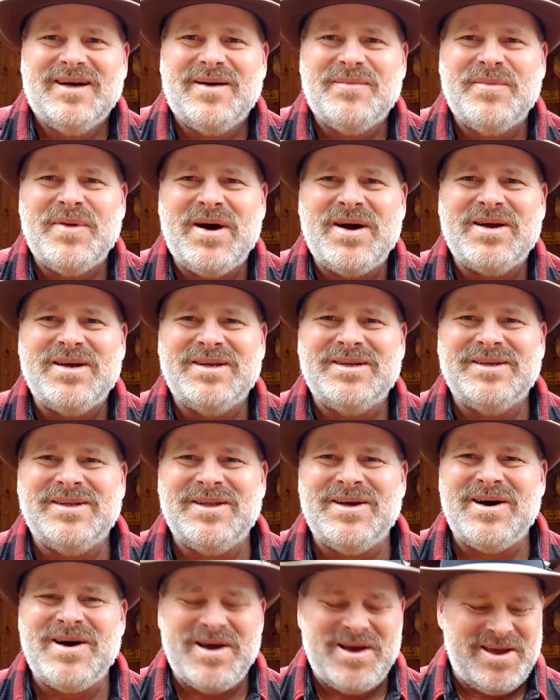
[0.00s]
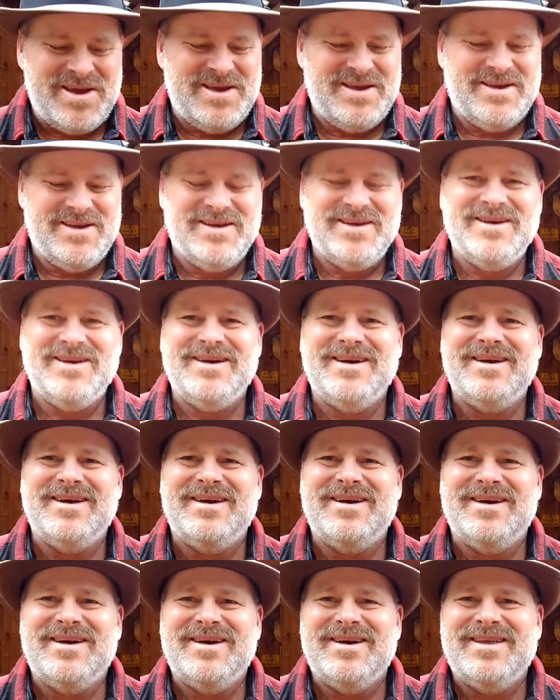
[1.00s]
I'm not gonna lie,
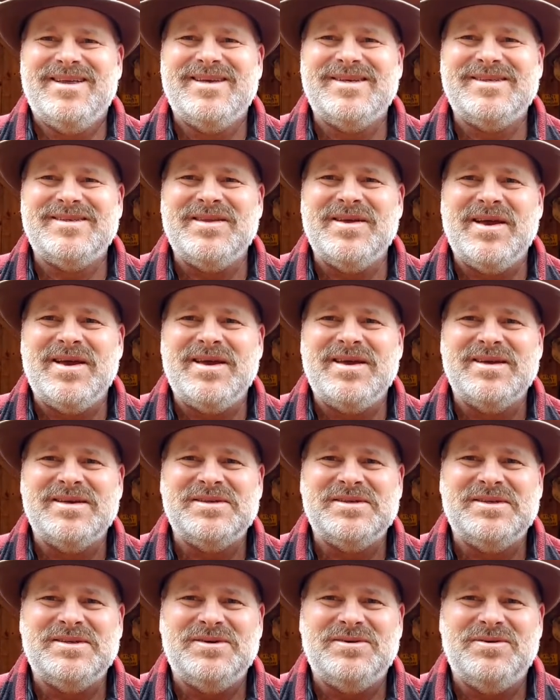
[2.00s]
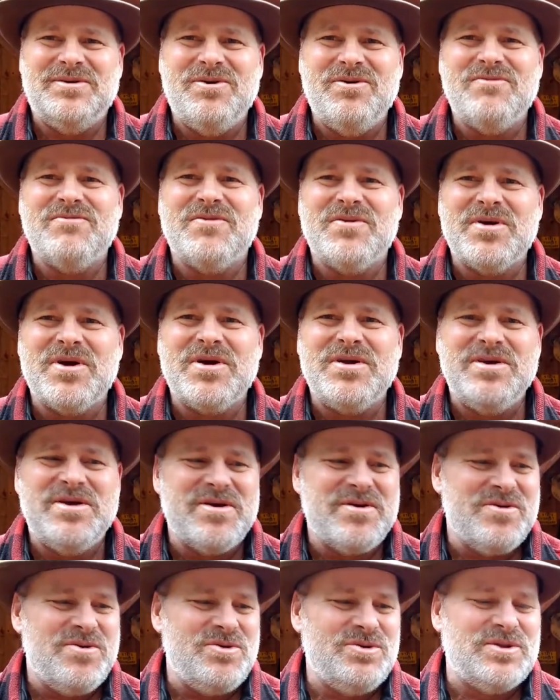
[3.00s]
this thing is over a
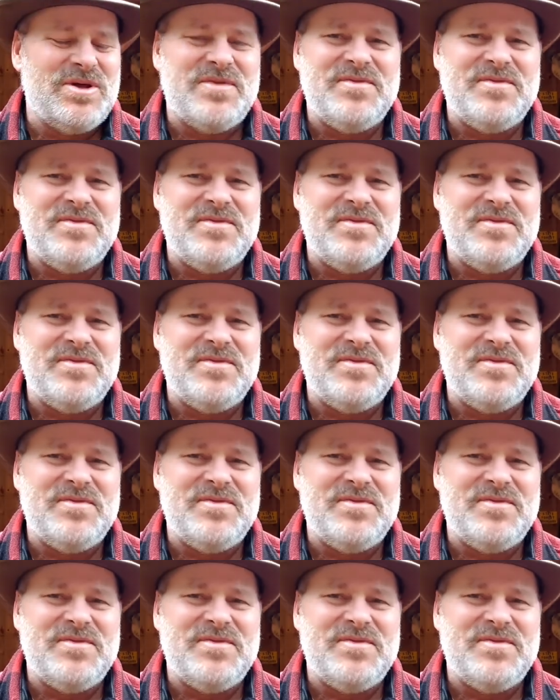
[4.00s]
year old.